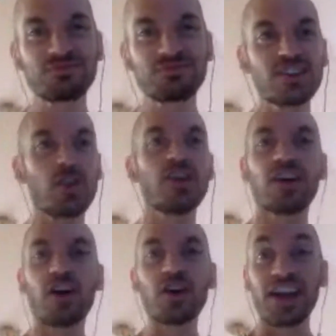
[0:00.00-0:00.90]
So,
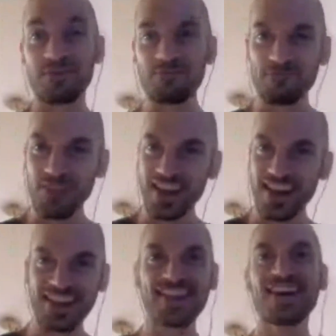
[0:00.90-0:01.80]
okay,
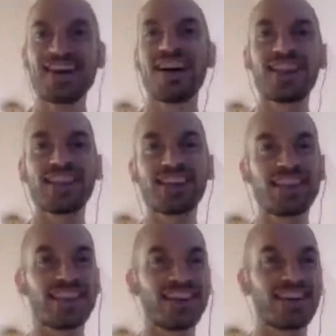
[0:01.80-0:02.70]

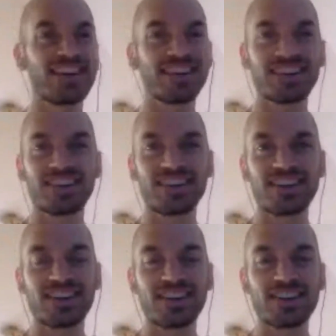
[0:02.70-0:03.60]
little.
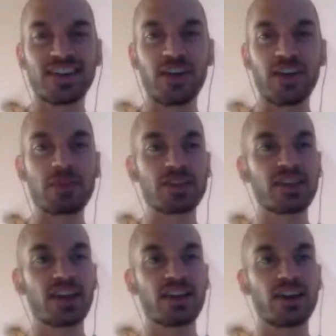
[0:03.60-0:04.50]
Now that being
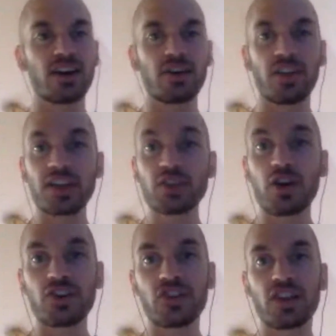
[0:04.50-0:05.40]
said, the
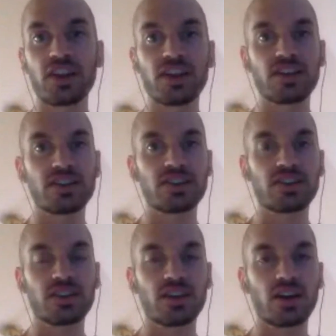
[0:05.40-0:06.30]
last question
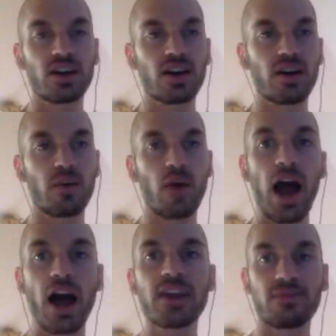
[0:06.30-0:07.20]
is,
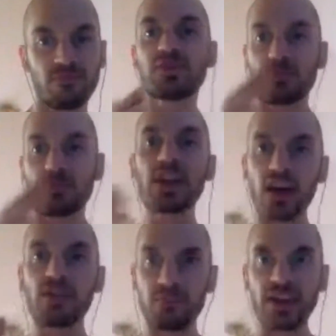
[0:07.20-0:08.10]

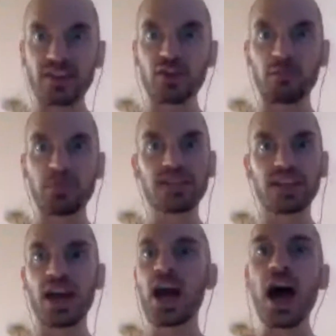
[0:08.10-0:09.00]
speaking of being so
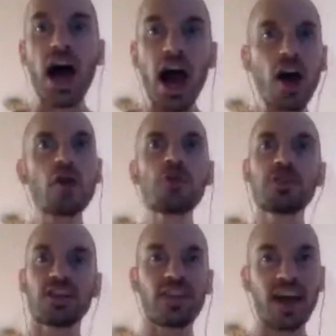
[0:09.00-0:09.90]
busy,
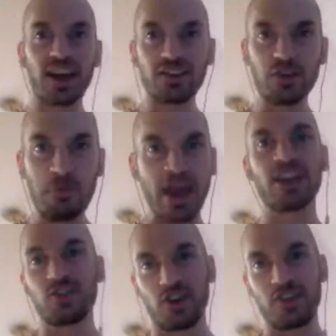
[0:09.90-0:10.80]
how in the heck do you
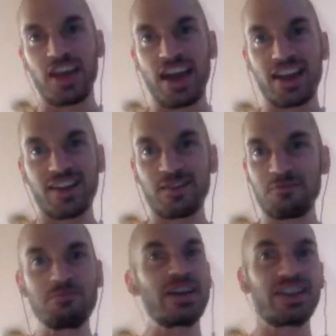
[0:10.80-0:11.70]
manage all that?
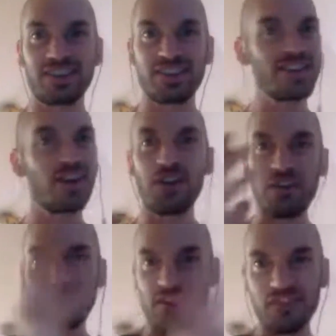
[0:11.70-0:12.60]
Being,
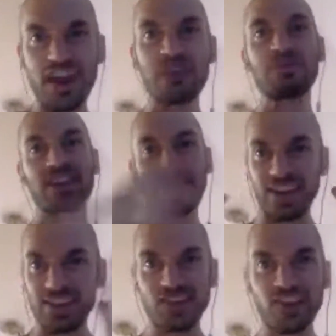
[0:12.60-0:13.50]
having the
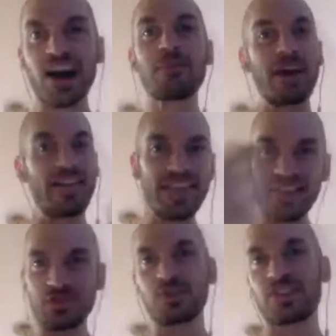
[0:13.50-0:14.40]
family and the job
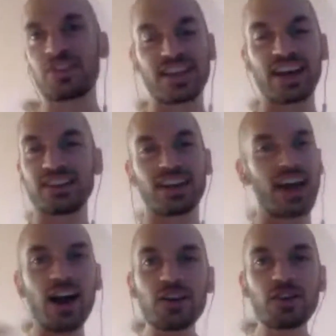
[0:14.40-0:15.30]
and then doing the
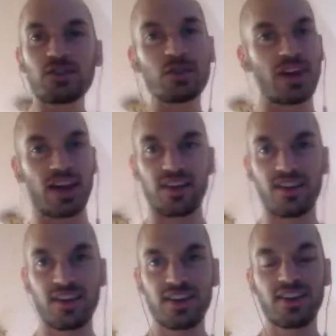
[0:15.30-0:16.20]
side thing. How do you do
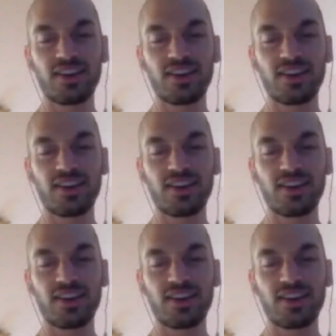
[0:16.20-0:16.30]
that?